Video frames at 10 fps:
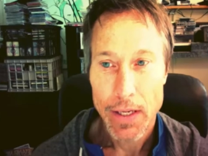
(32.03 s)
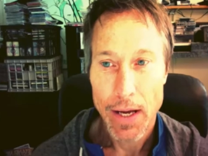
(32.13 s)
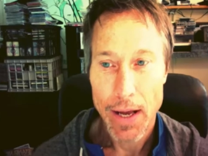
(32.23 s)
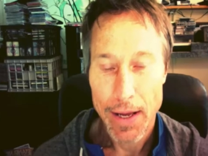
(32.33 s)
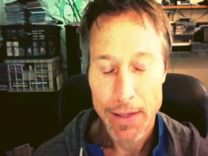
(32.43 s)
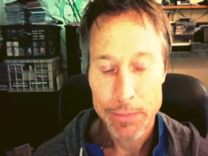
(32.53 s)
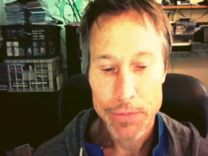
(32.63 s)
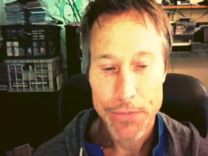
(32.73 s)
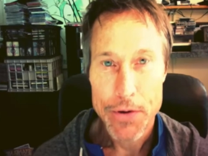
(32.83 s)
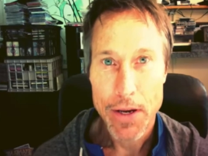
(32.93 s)

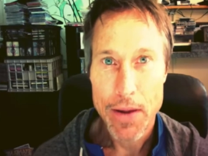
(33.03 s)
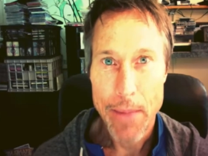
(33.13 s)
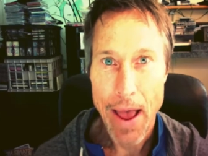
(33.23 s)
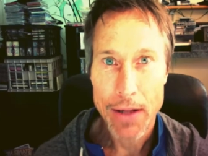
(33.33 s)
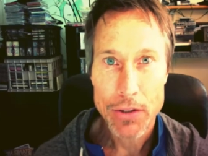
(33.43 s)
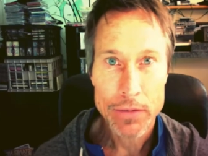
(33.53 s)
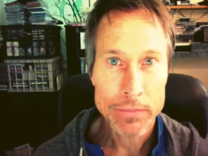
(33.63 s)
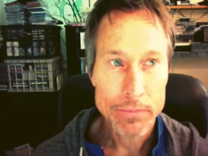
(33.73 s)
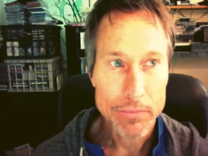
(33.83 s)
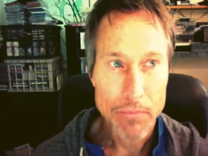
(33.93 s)
If you can
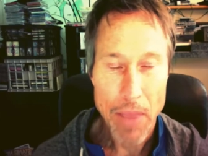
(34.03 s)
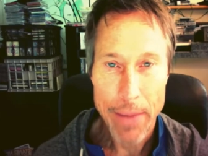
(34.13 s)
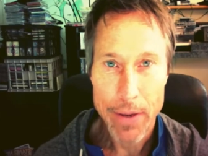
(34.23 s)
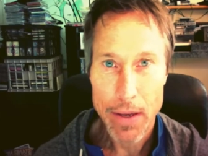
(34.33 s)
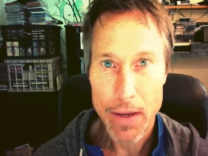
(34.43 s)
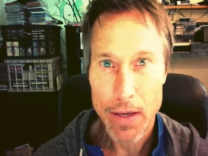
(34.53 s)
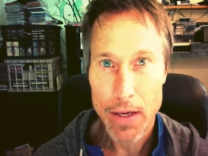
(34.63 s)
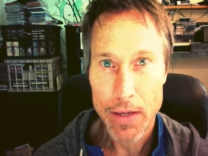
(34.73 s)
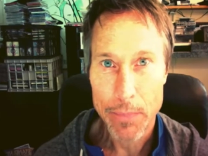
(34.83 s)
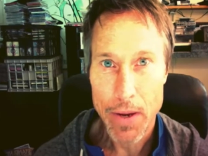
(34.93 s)
imagine
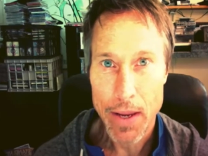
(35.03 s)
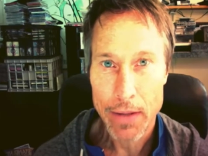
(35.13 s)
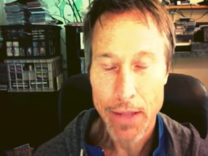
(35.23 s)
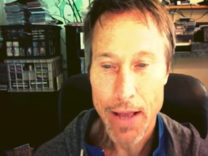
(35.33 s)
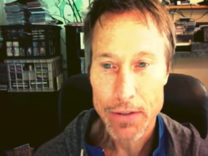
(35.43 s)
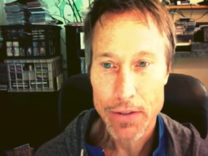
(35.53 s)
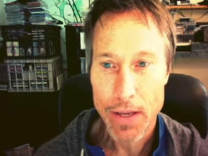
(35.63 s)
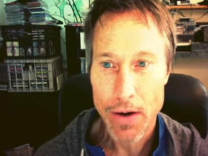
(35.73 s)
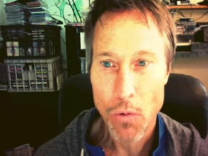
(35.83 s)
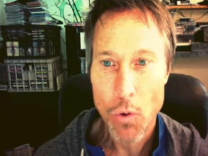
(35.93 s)
maybe it being less
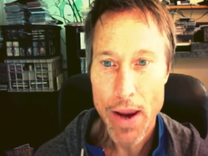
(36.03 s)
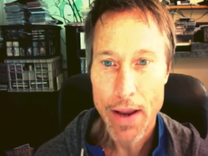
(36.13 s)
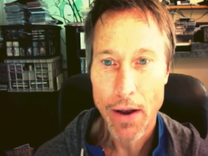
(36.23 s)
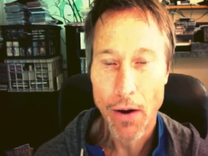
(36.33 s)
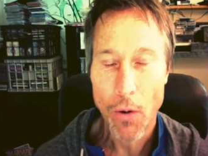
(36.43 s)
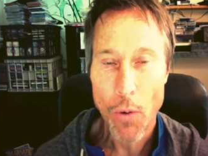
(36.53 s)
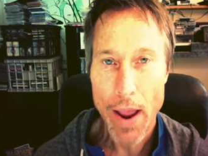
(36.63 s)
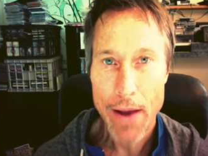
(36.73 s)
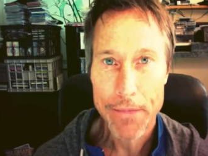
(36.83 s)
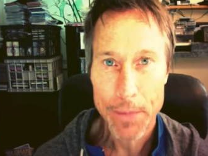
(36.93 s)
than a week
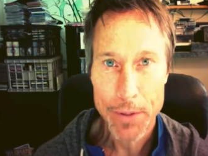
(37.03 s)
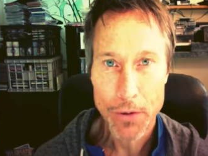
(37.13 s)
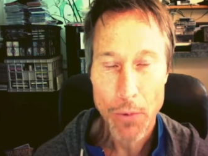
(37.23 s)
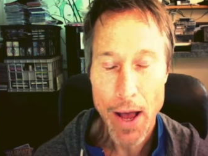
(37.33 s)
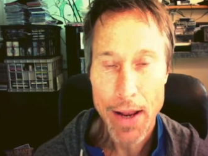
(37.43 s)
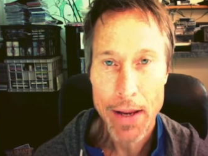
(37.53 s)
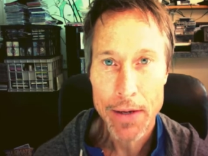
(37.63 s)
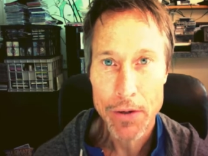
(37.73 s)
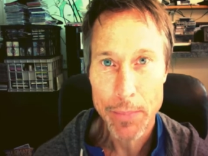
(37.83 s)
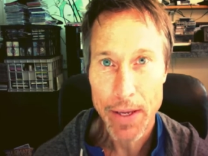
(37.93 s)
away from your
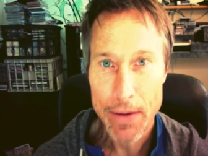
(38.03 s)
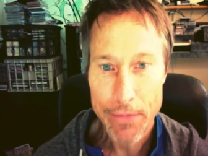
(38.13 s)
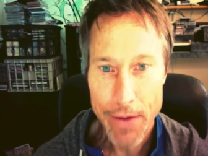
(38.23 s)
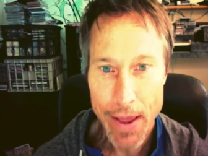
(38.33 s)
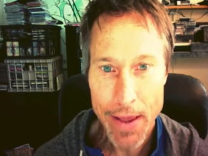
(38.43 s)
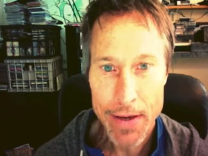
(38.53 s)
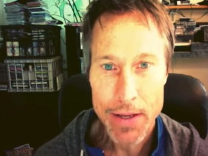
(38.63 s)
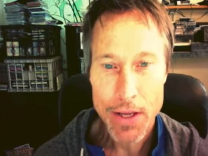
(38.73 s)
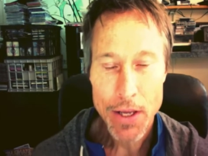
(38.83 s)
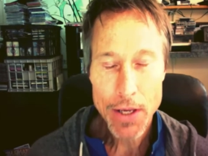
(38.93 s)
wedding, your big event,
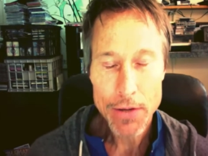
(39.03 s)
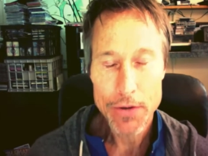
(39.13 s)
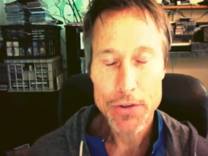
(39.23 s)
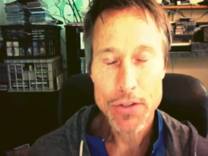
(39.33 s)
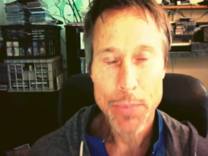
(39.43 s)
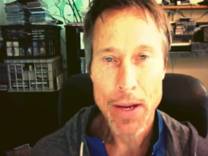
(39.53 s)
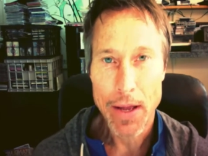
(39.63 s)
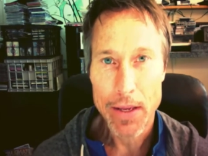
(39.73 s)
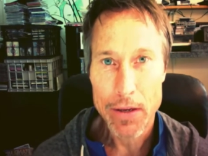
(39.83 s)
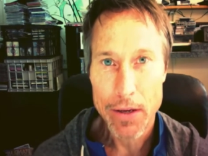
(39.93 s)
you spent
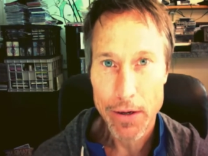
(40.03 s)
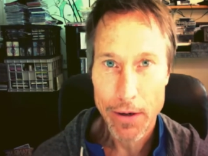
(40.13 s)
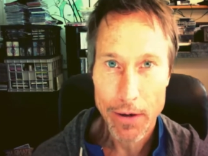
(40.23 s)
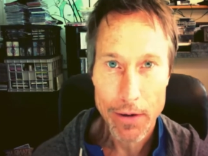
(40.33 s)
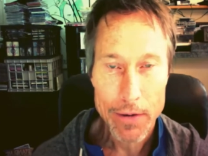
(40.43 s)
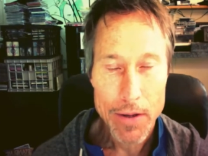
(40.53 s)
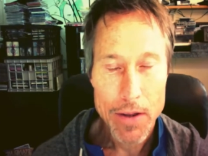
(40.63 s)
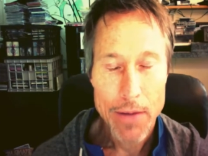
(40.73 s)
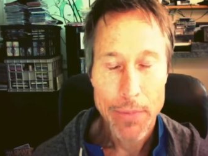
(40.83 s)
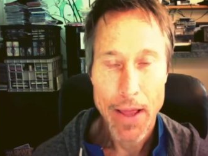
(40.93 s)
a year
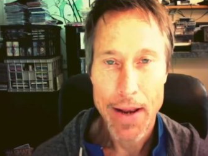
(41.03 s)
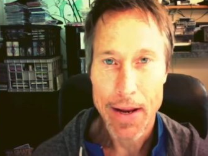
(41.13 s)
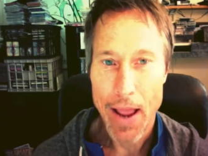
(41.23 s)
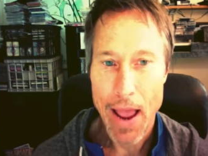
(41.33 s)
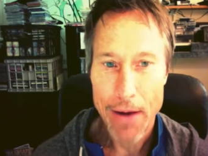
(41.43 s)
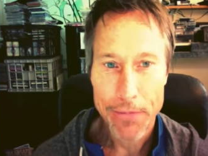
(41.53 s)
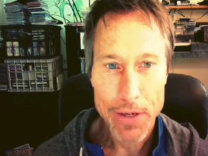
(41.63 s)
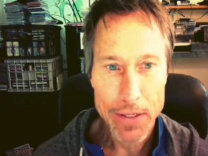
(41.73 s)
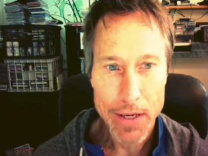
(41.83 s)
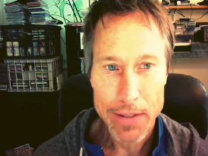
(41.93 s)
planning every
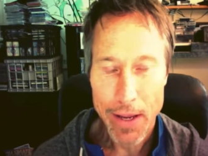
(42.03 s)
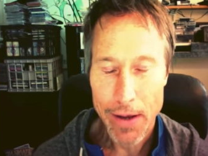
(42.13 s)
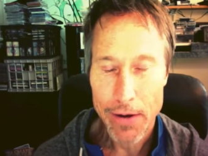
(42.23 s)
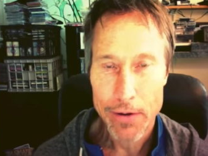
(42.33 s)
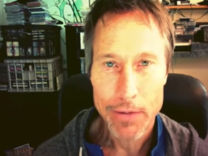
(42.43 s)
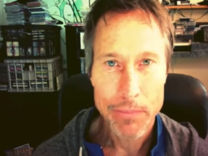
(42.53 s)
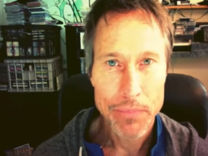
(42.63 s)
detail,